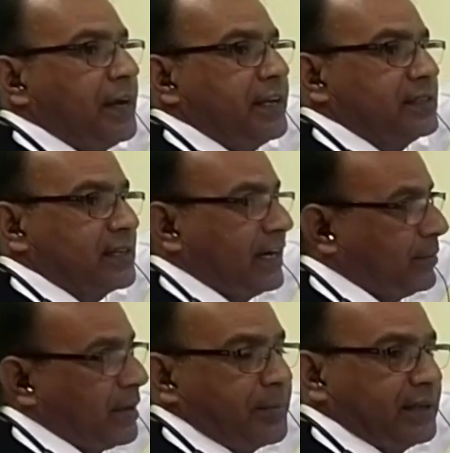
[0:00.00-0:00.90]
binding
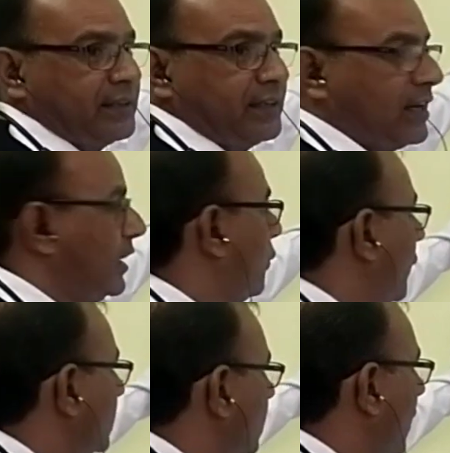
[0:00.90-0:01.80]
site may present and
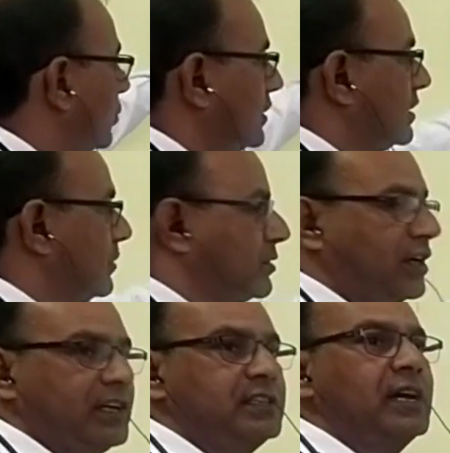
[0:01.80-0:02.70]
1000
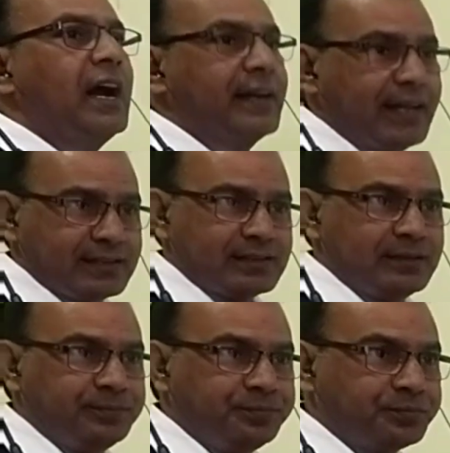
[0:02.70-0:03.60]
substrate is
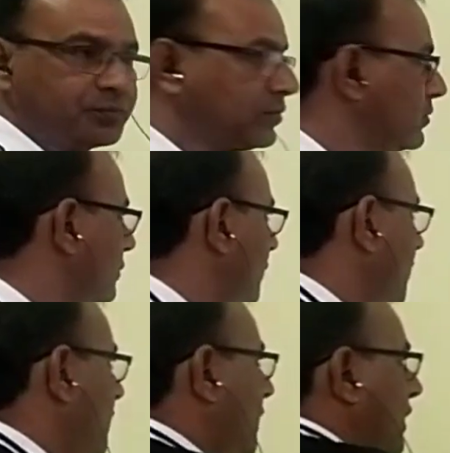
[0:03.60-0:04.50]
attached.
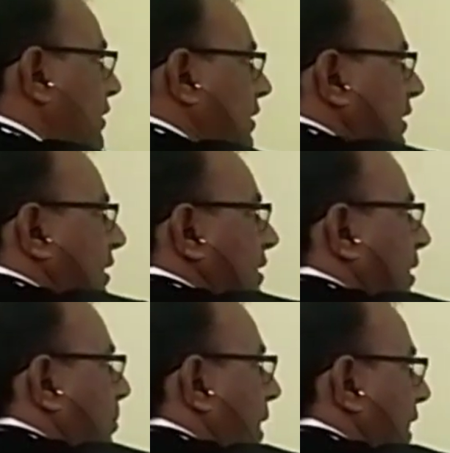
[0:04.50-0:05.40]
This is
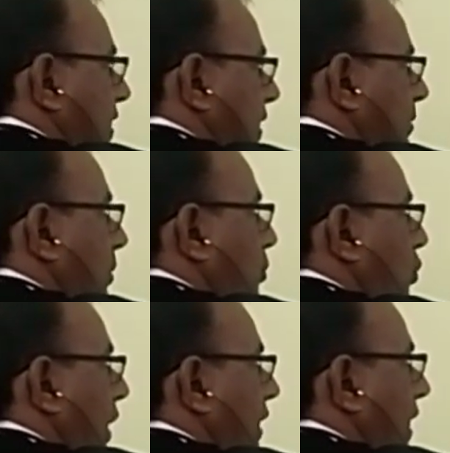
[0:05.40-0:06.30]
the maximum
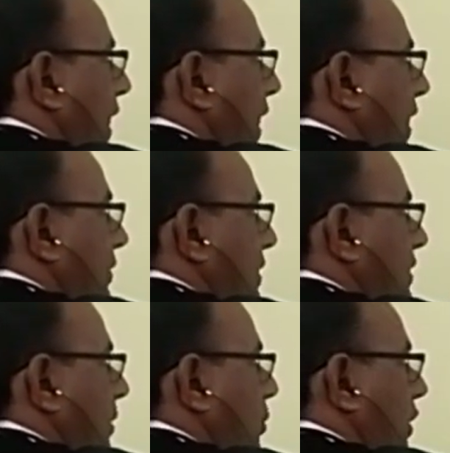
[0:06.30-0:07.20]
point at
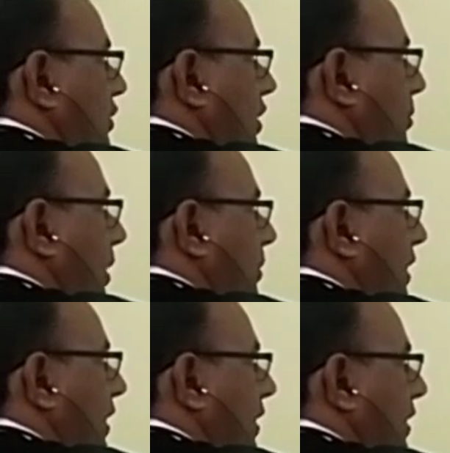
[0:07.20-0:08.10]
which the production may
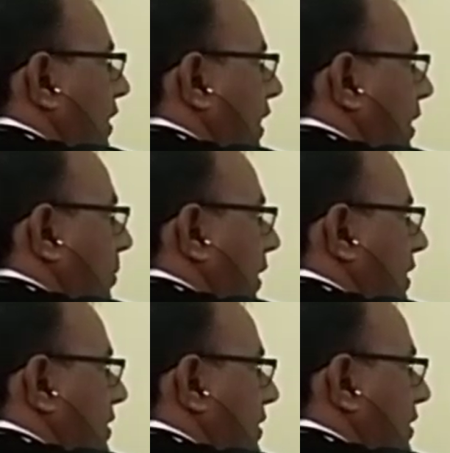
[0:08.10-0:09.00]
be take
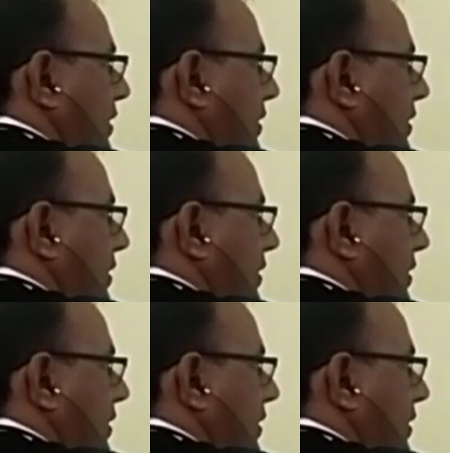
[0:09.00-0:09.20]
place.